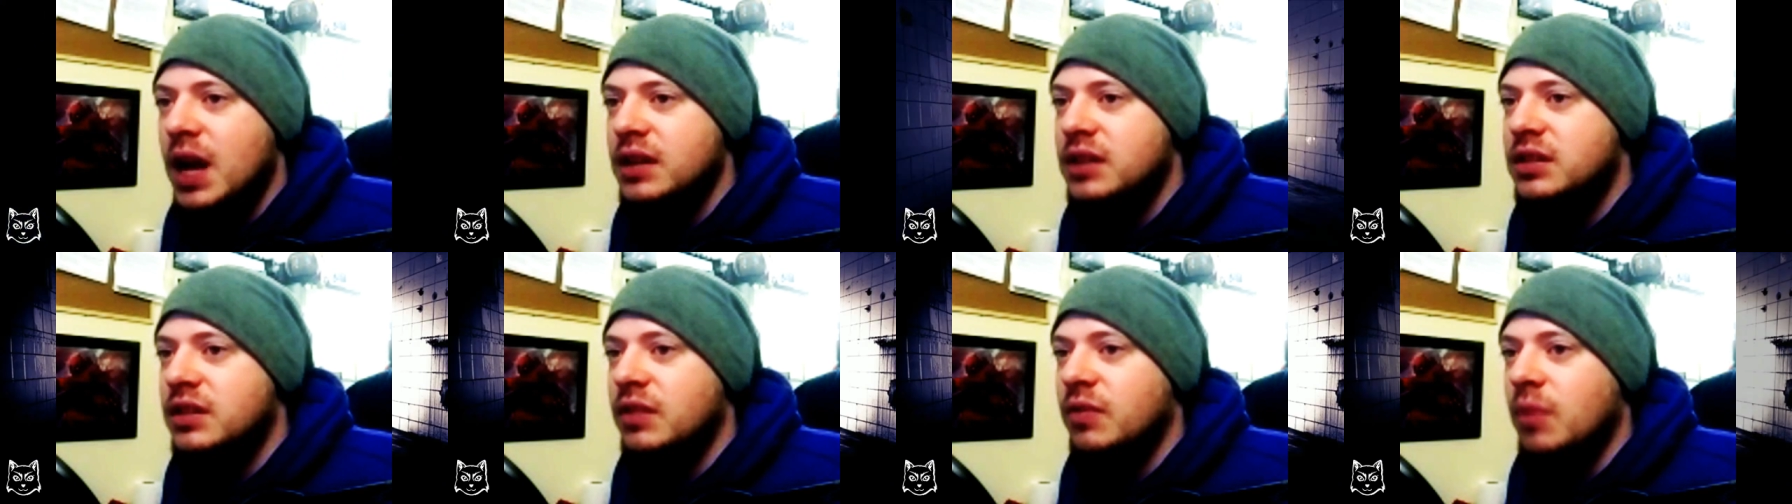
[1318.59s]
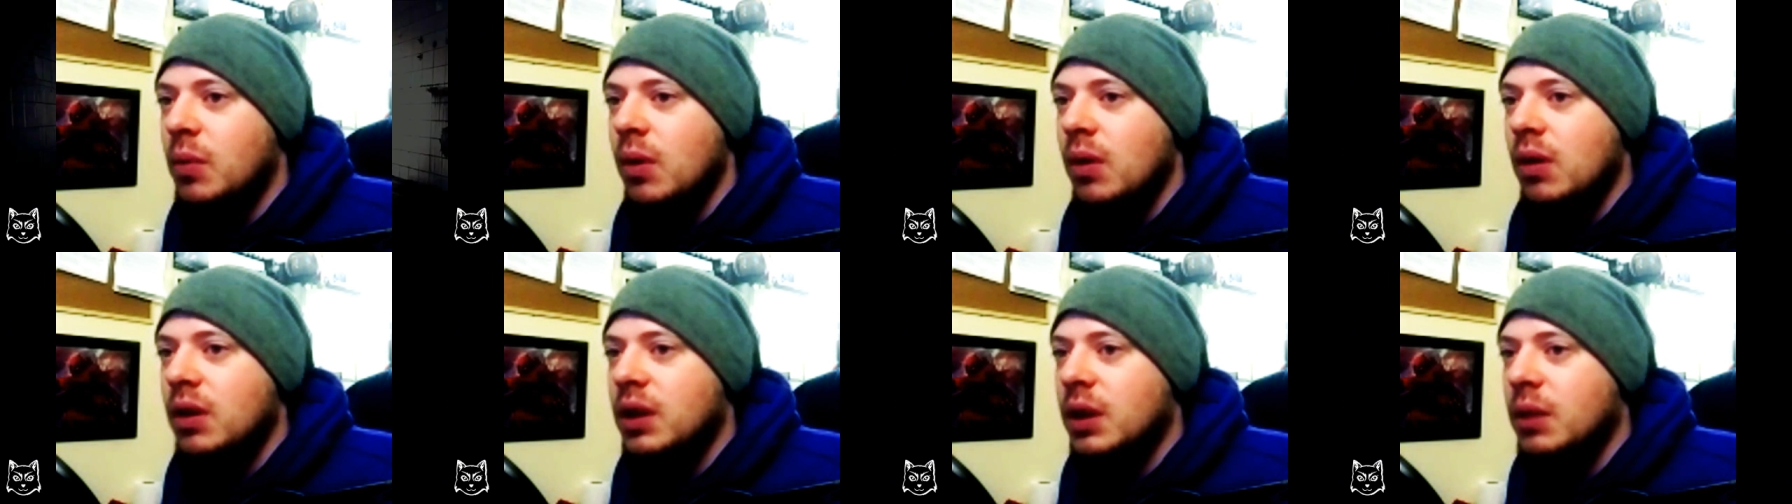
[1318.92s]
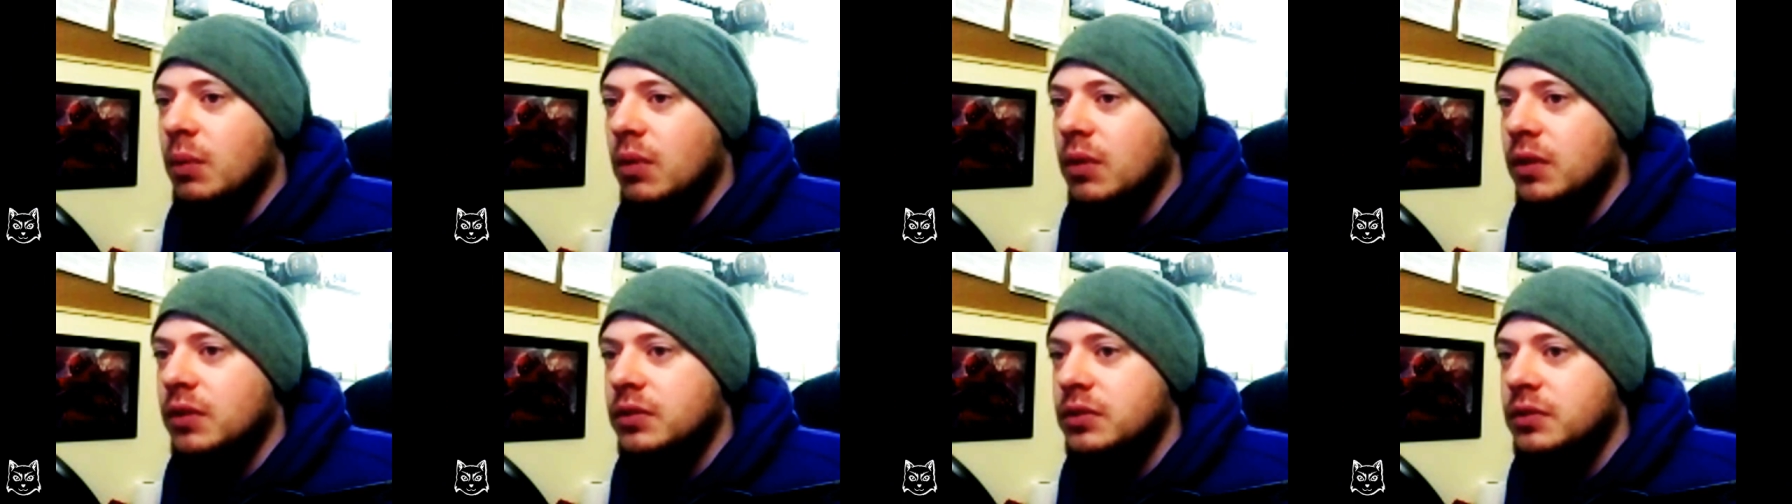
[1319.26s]
massive
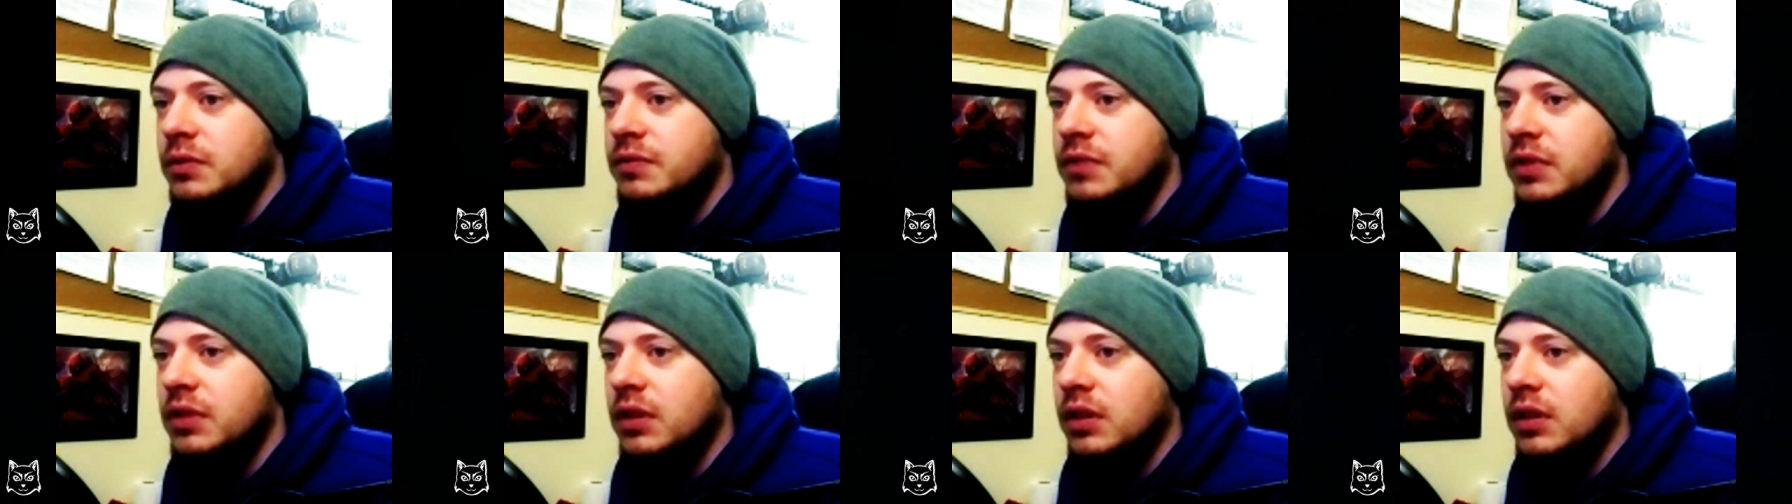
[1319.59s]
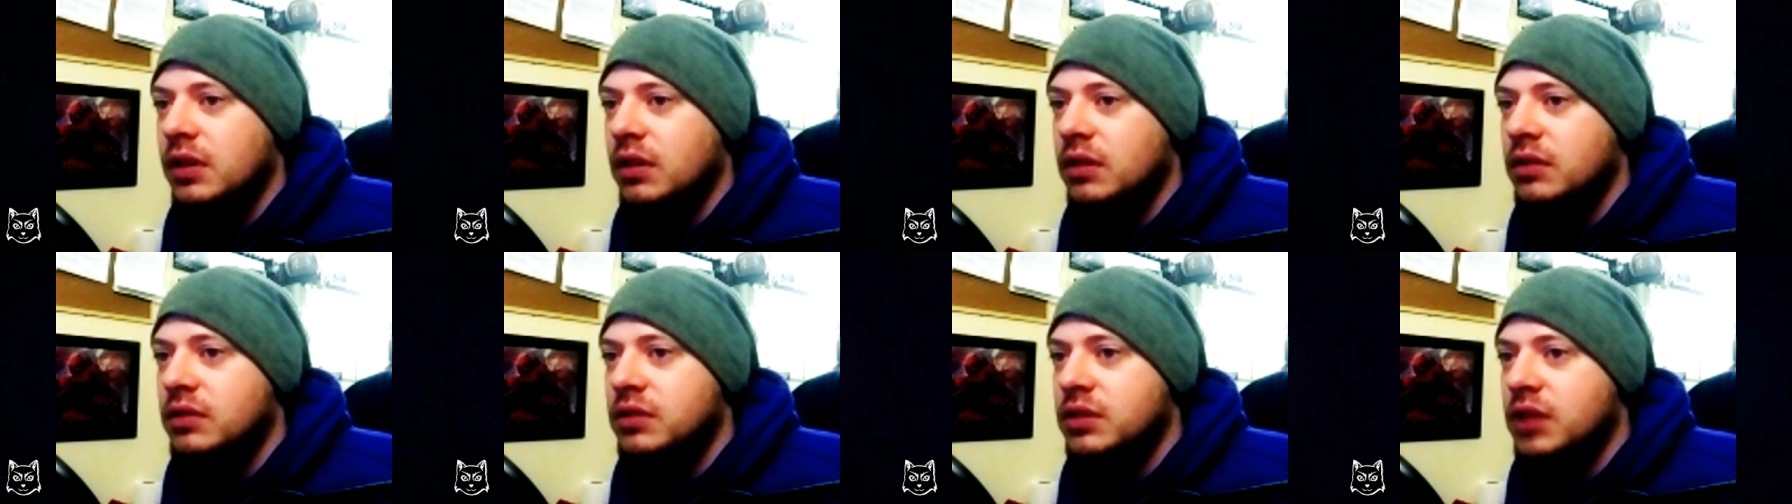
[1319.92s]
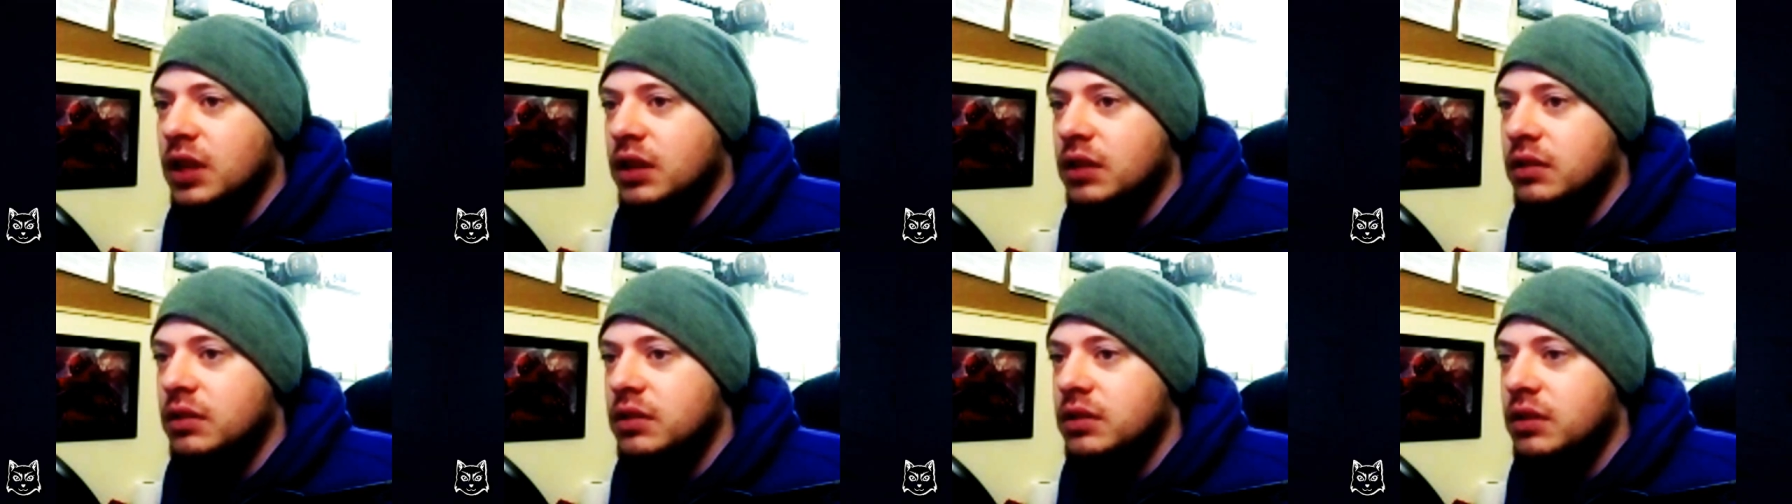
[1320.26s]
walk-in wardrobe full of
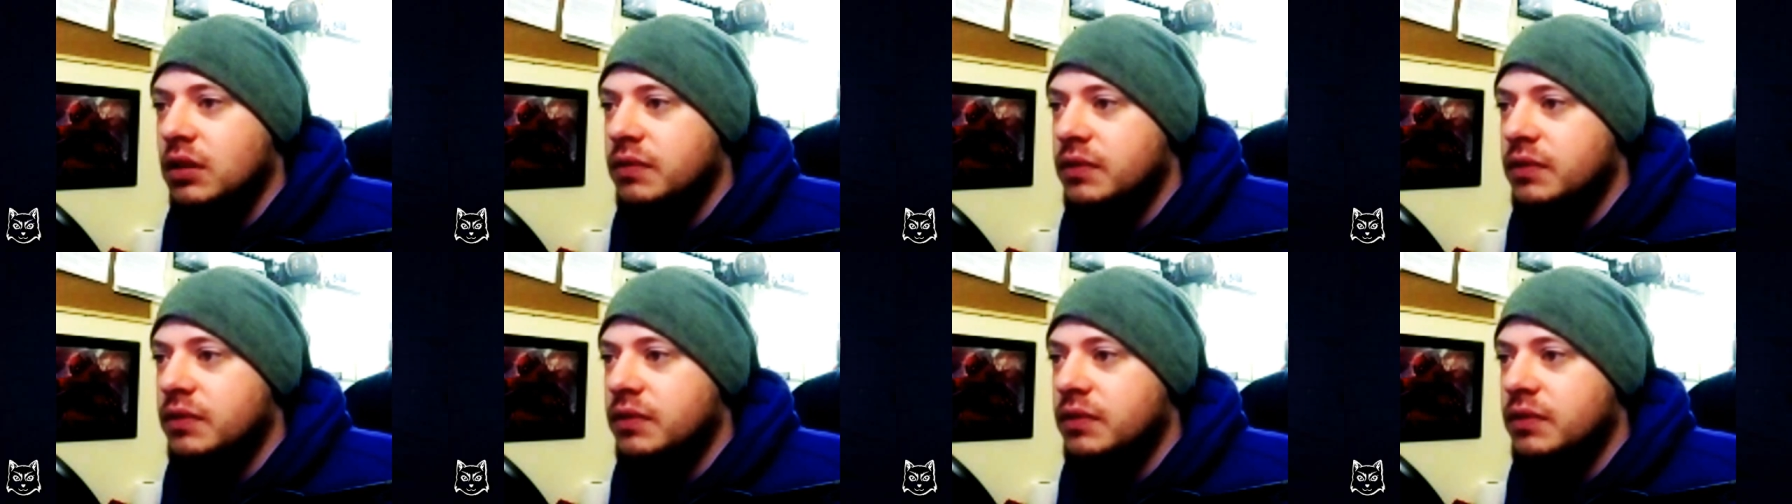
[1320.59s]
clothes